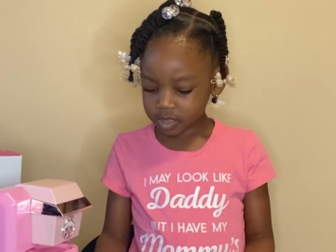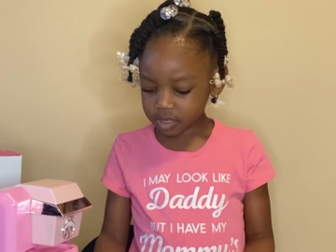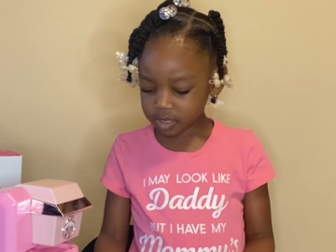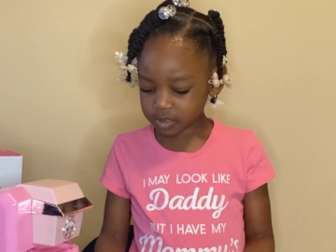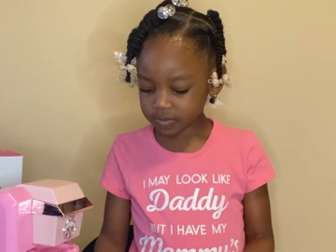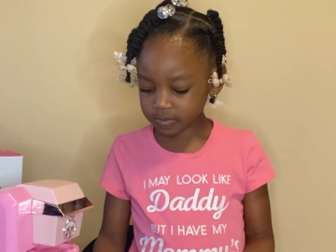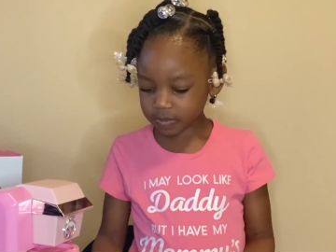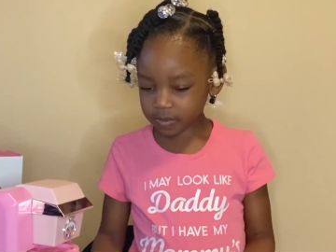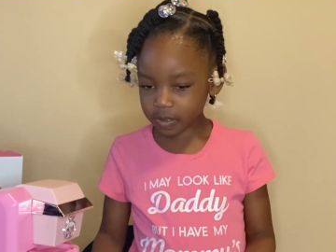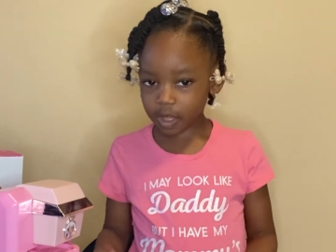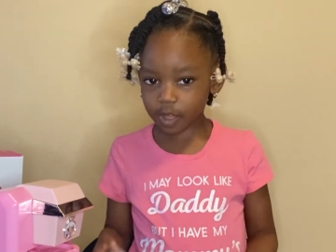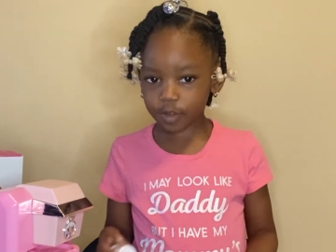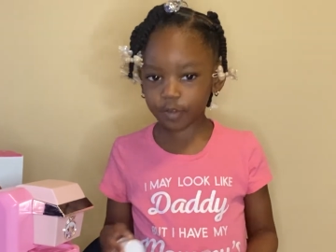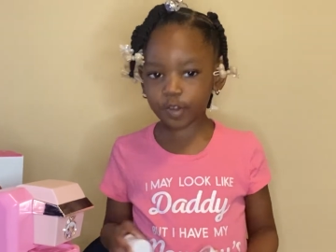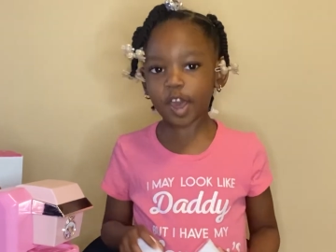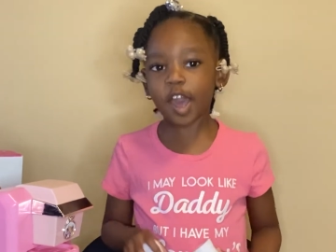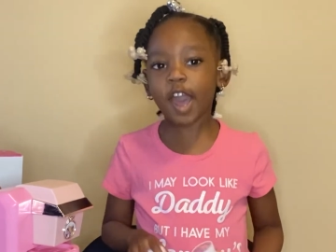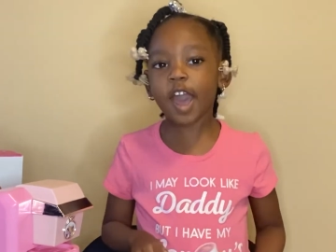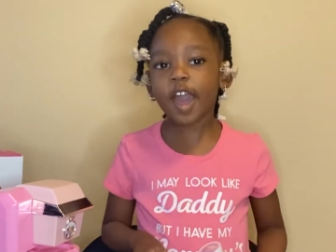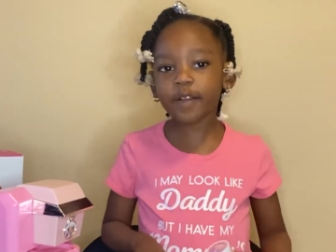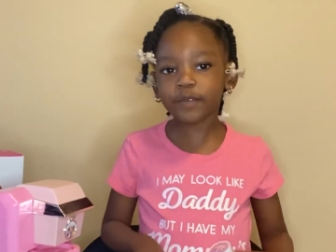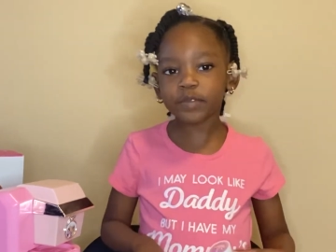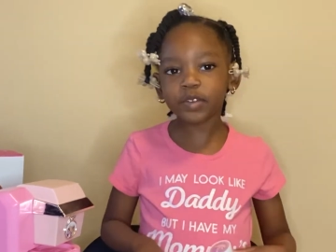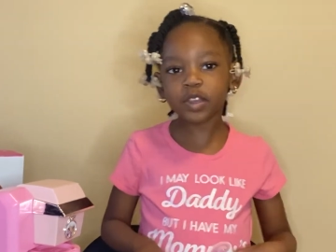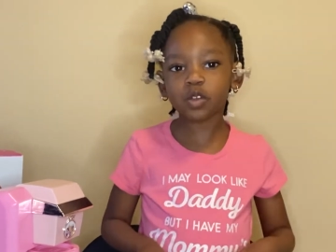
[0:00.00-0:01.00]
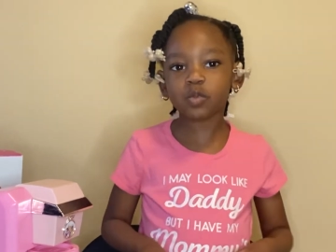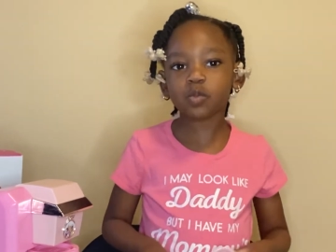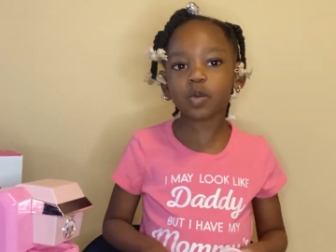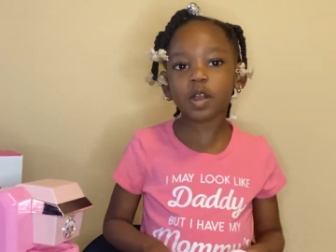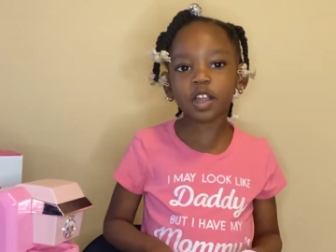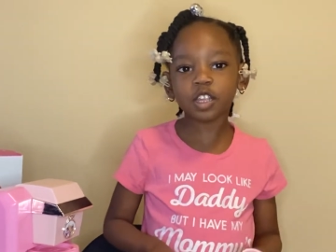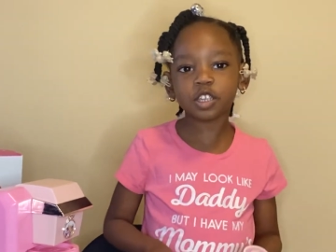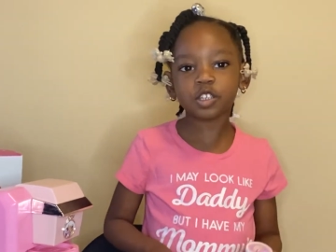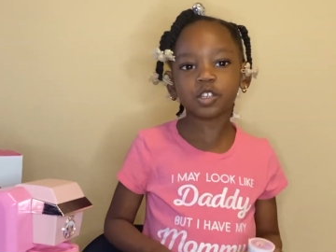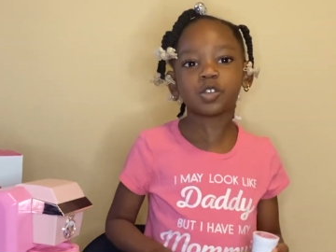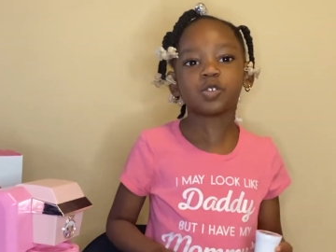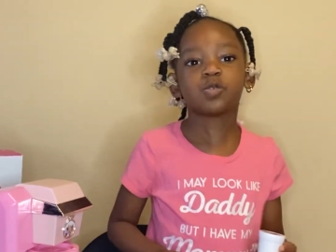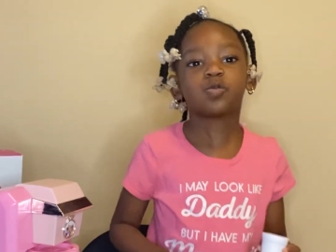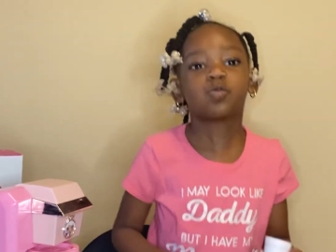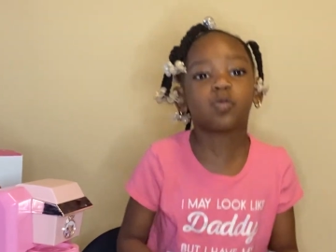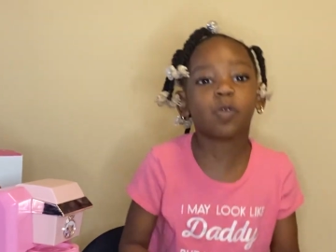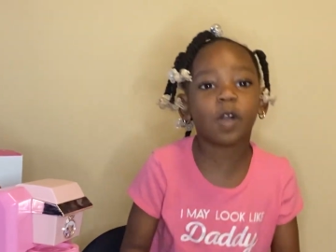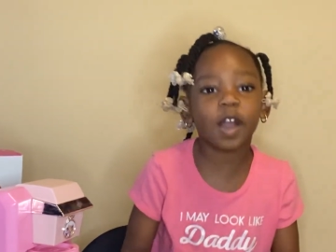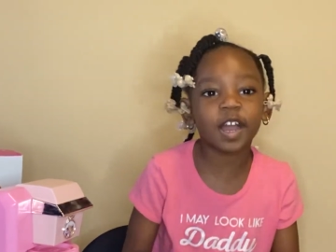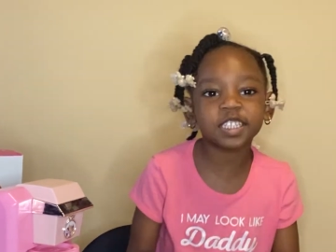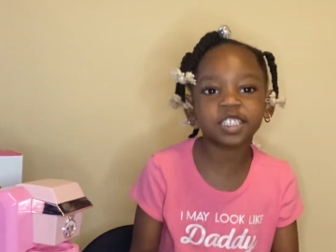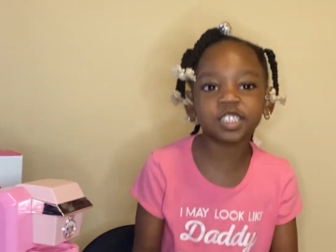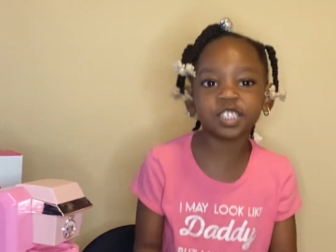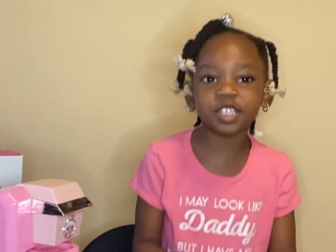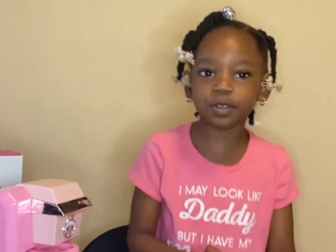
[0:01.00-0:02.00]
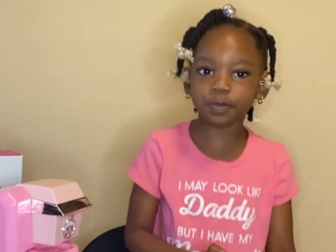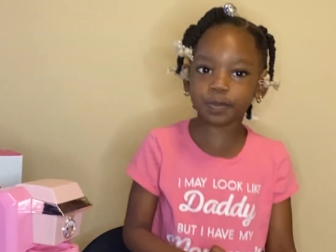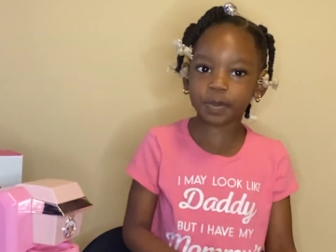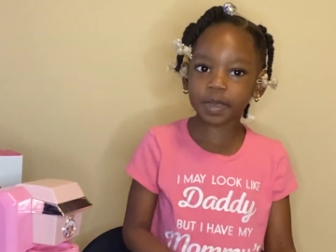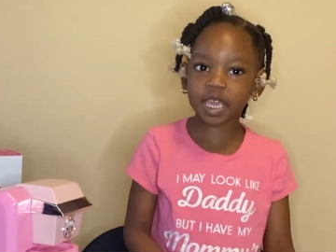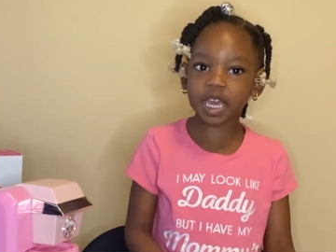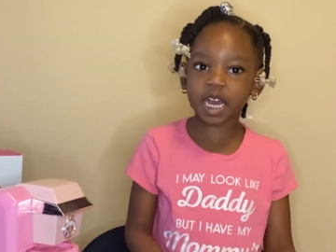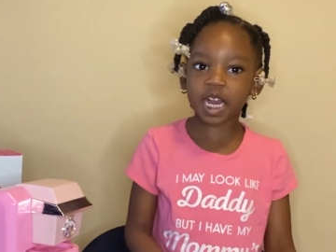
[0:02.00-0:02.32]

You have every one you want to pick.